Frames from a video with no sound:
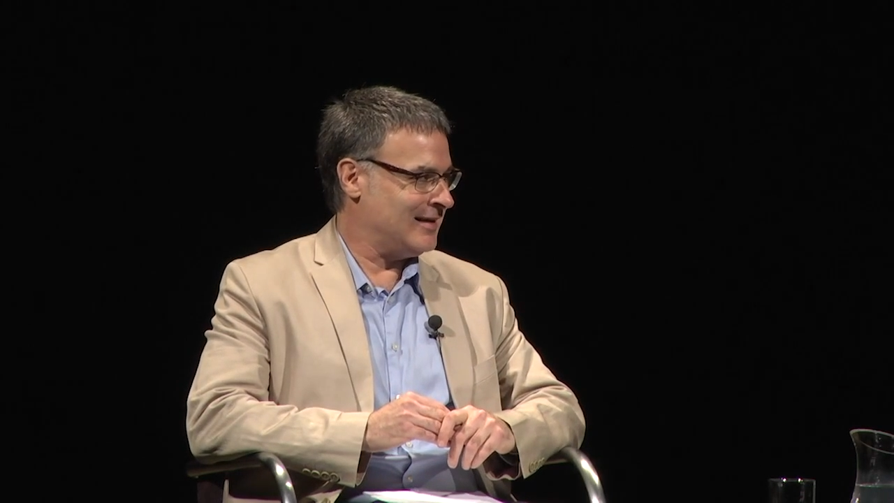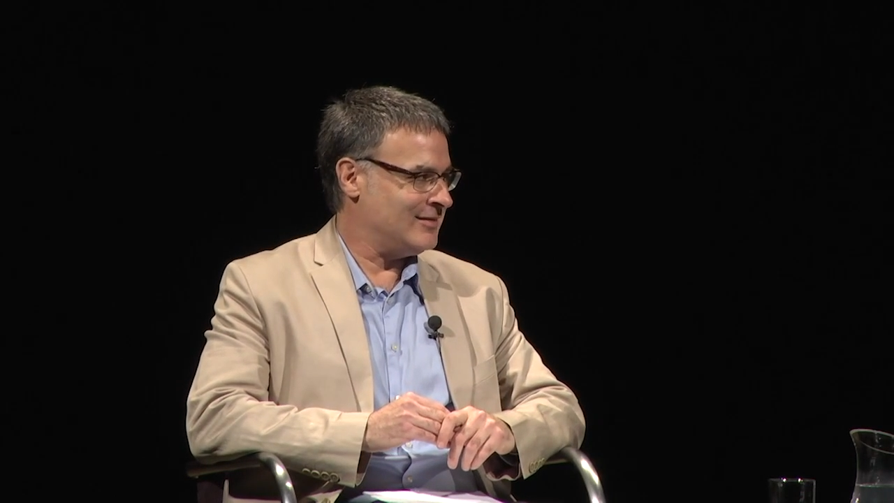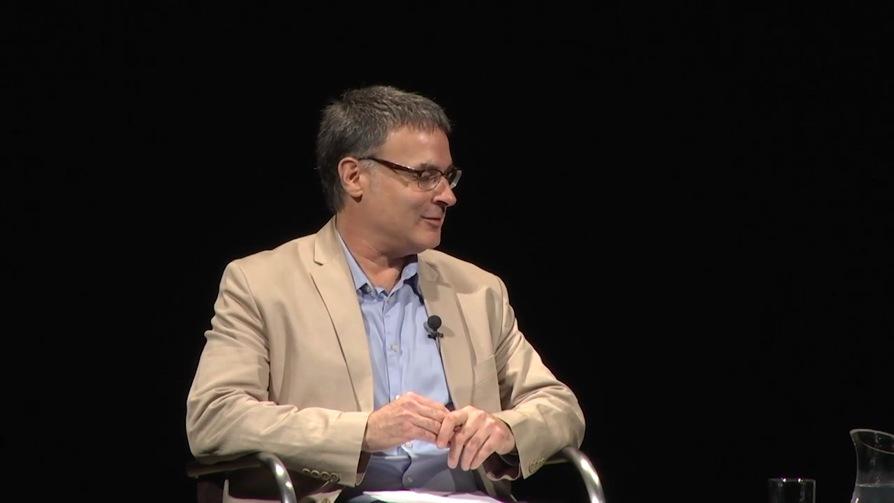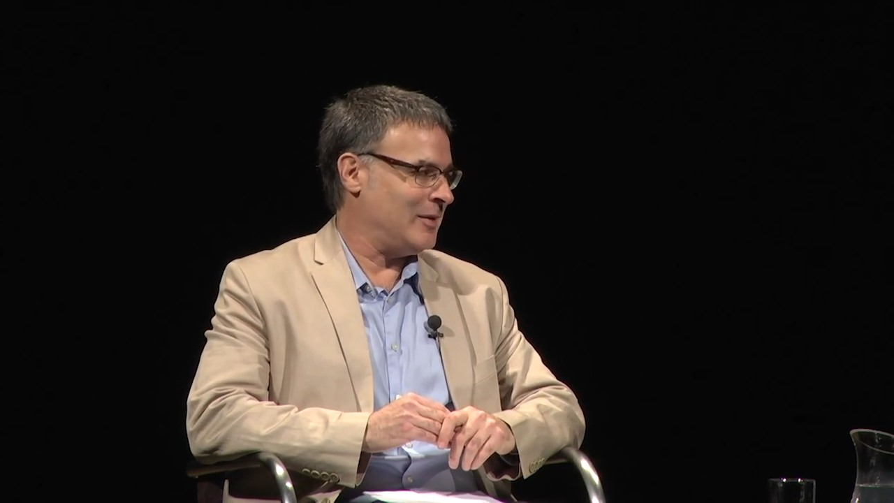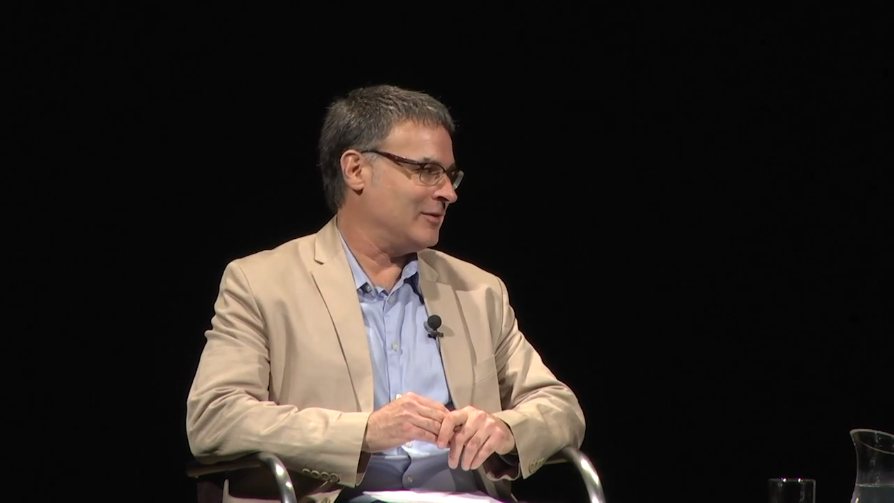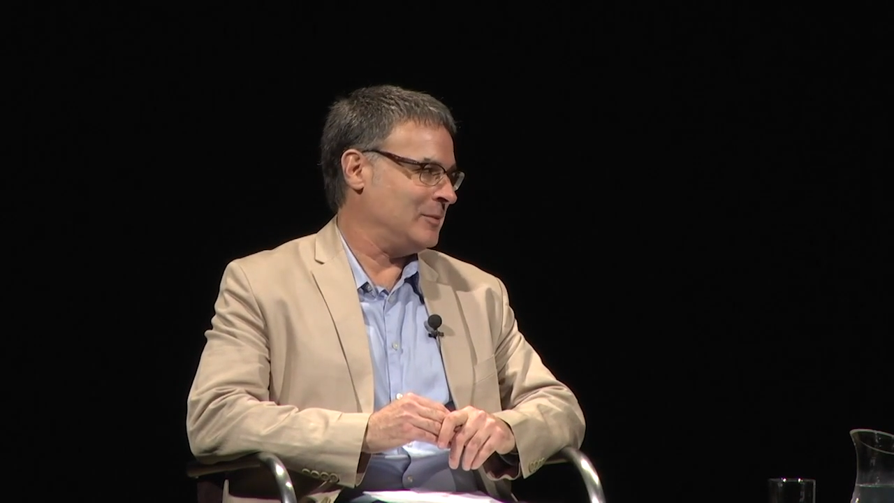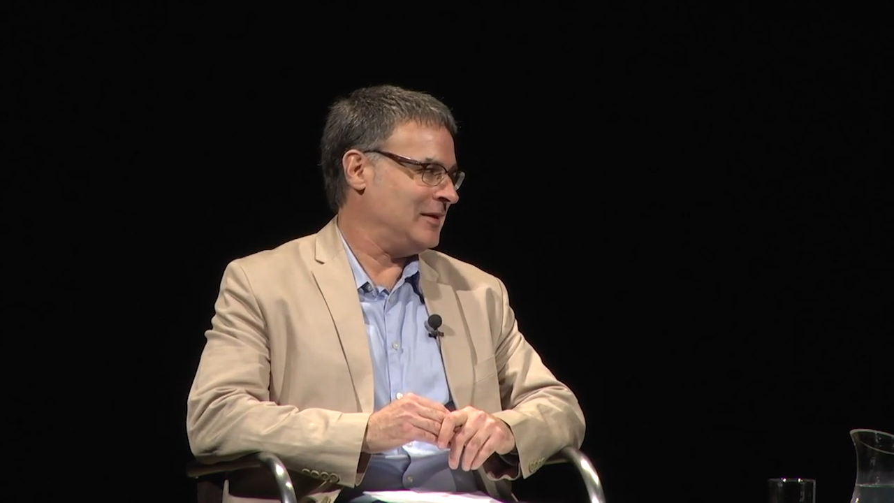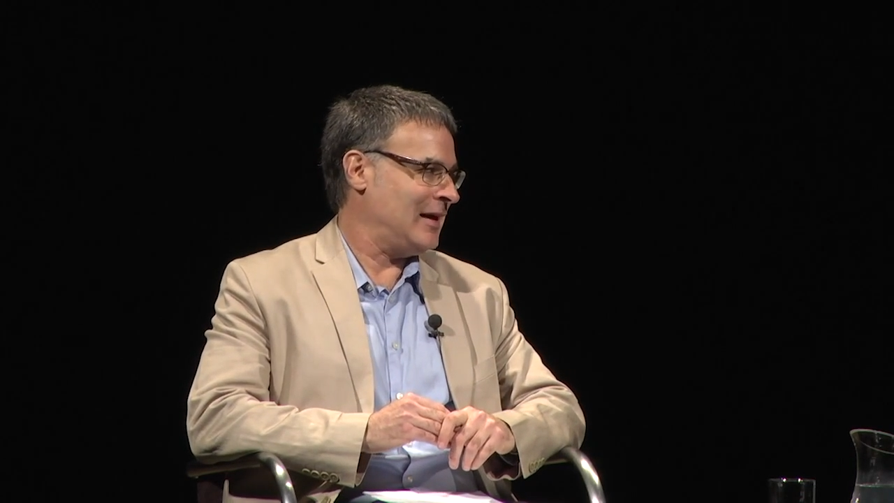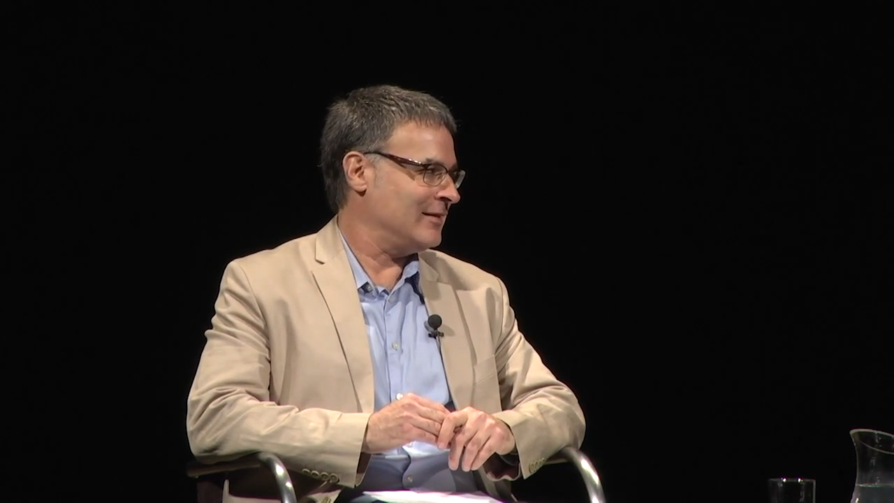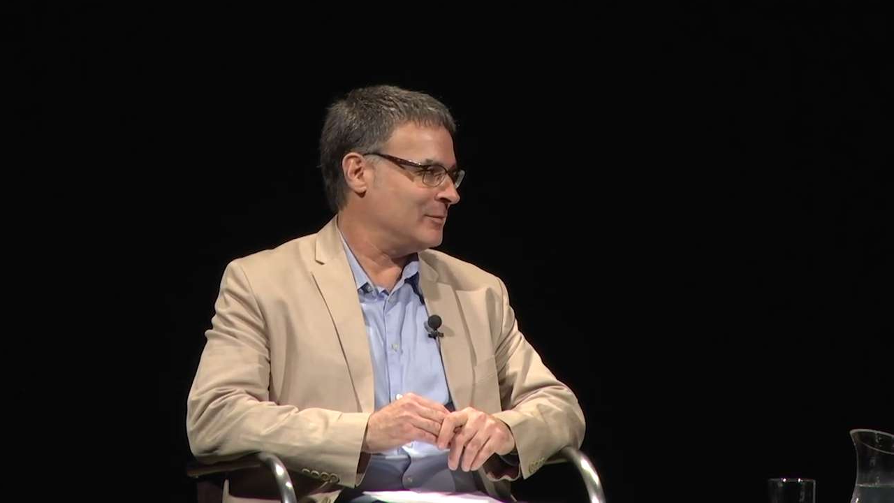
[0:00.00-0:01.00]
it just makes me
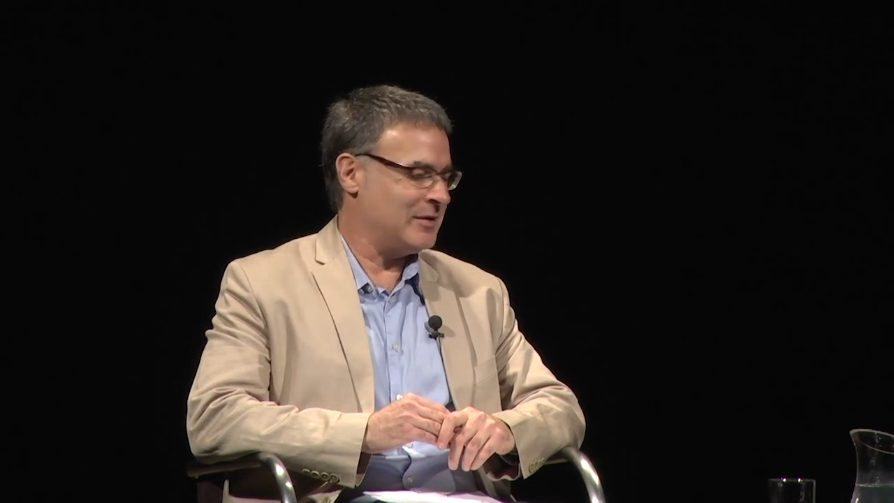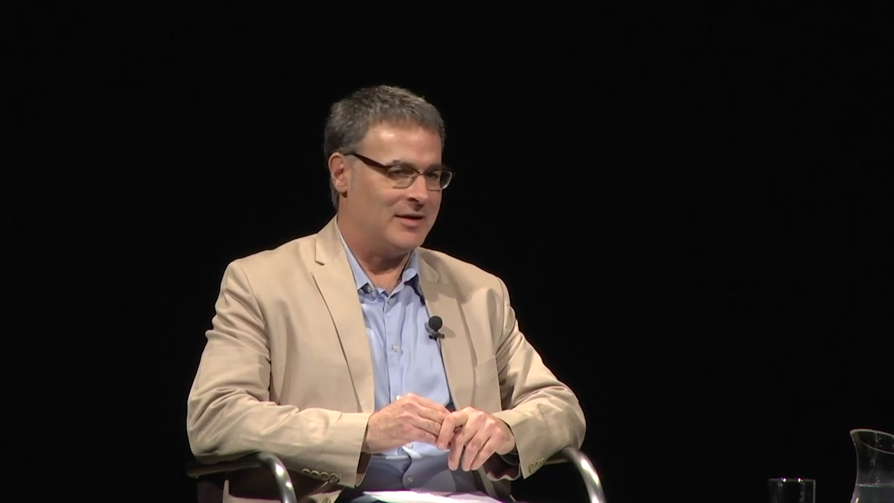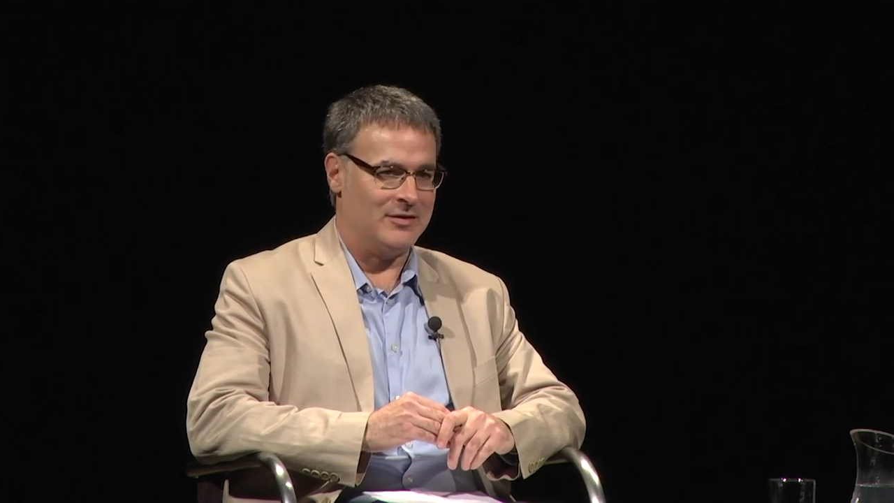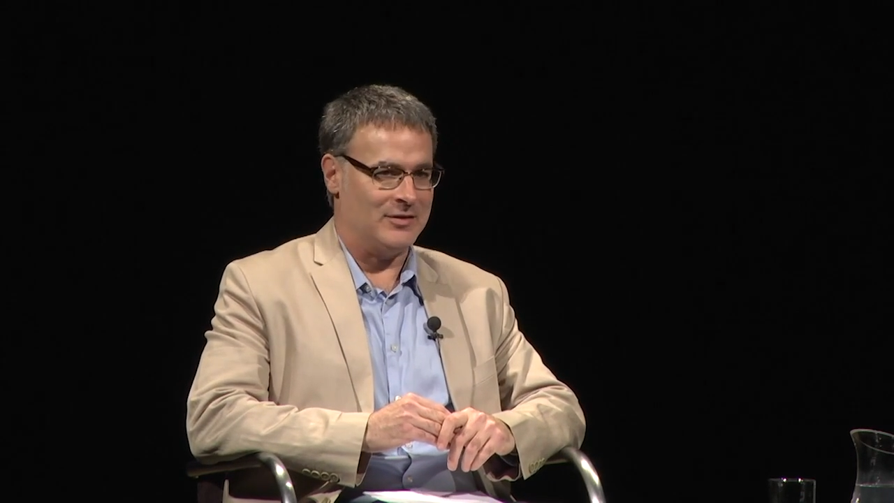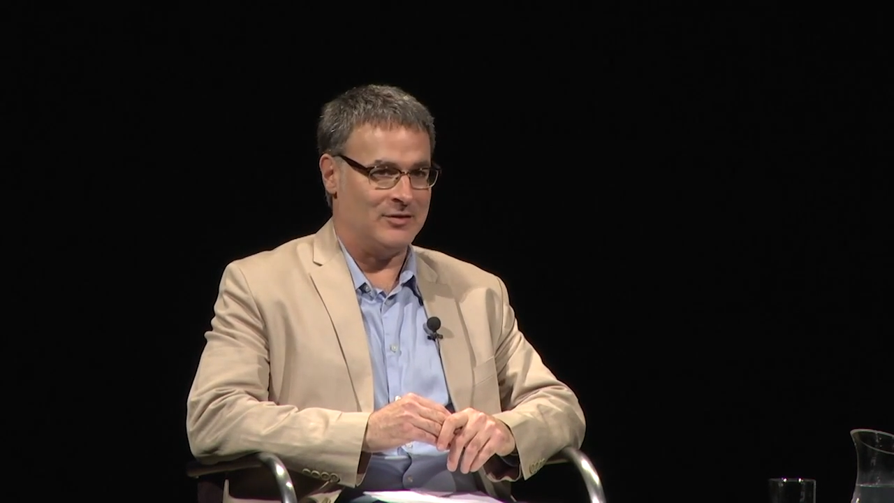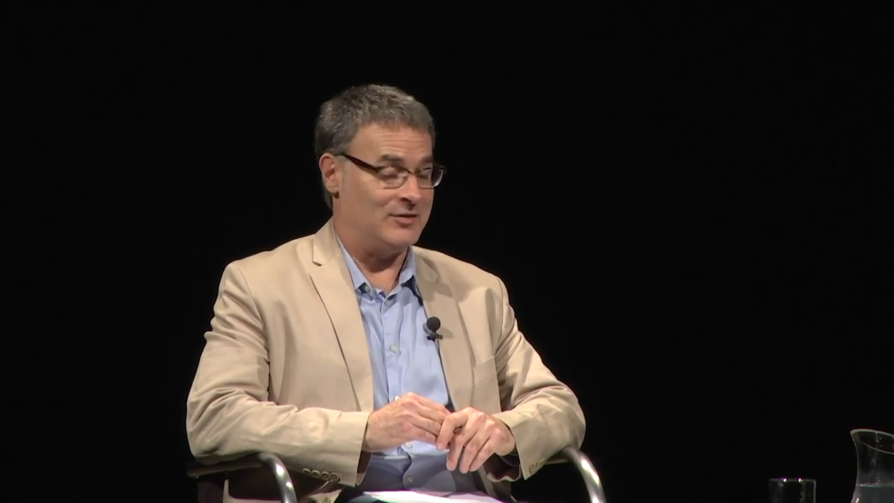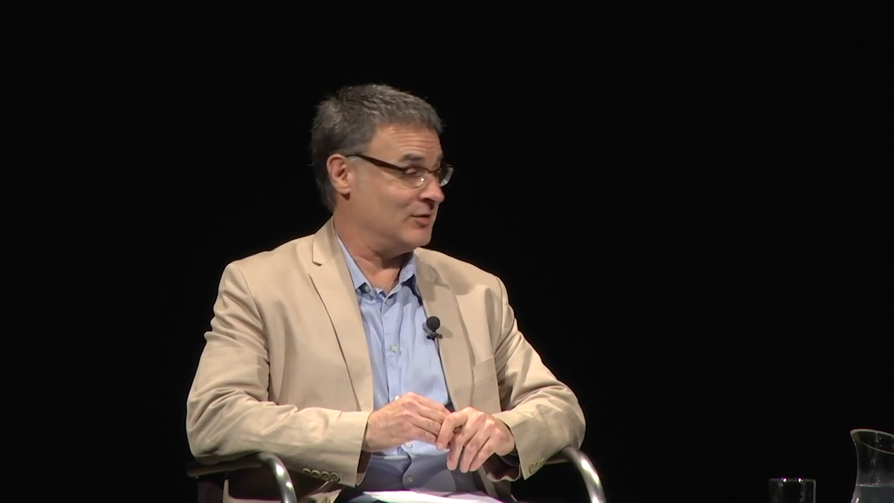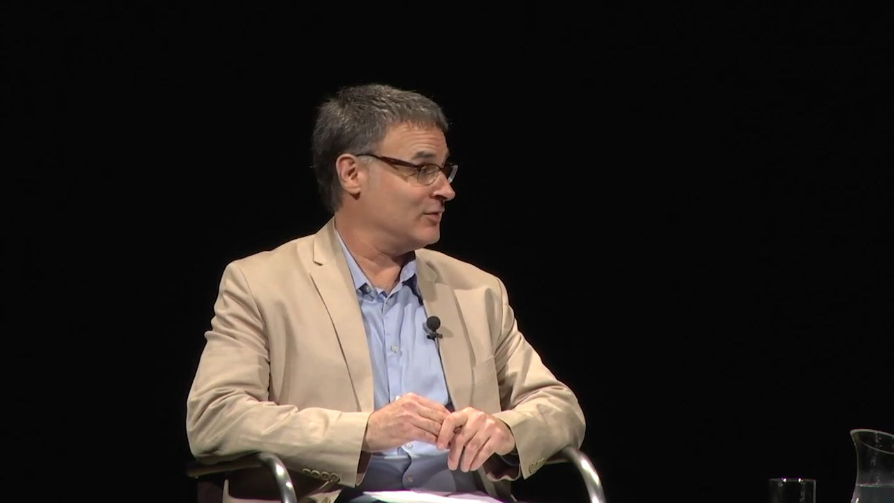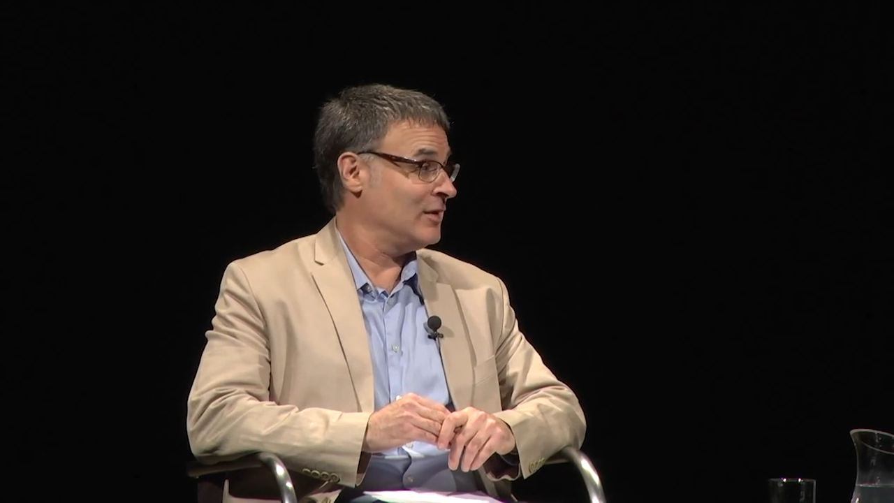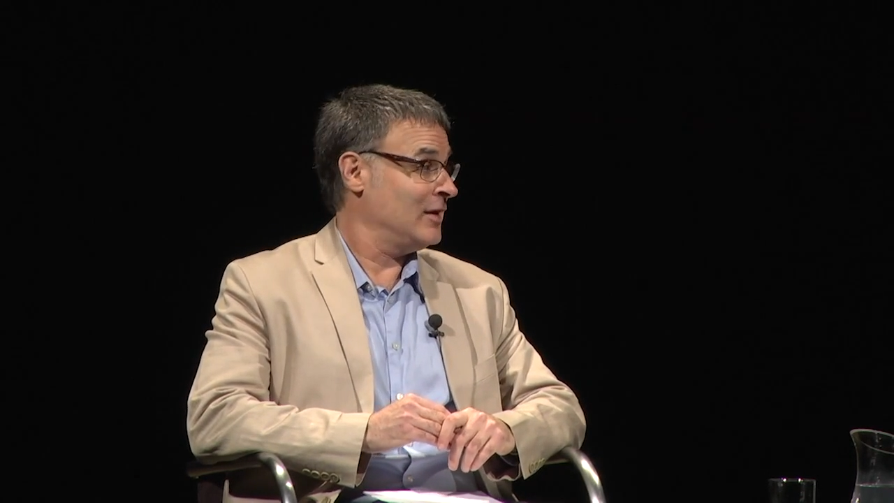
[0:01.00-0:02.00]
nuts, because it's just